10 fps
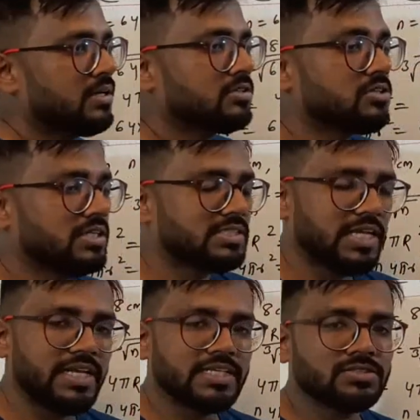its
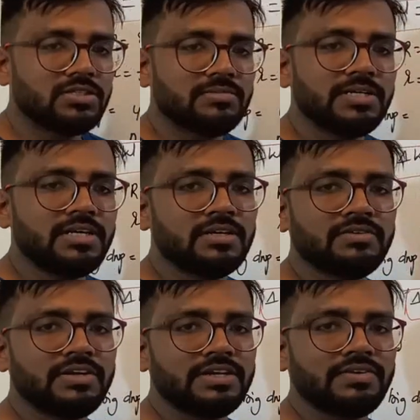area is gonna be
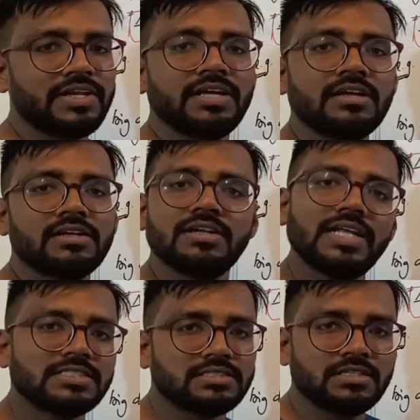very, very
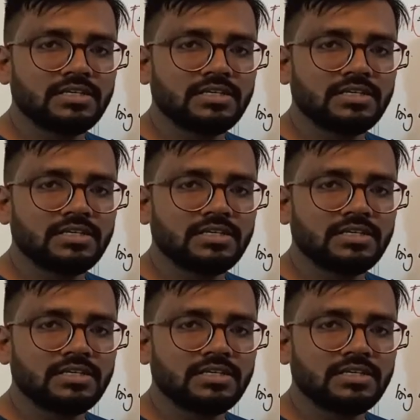less.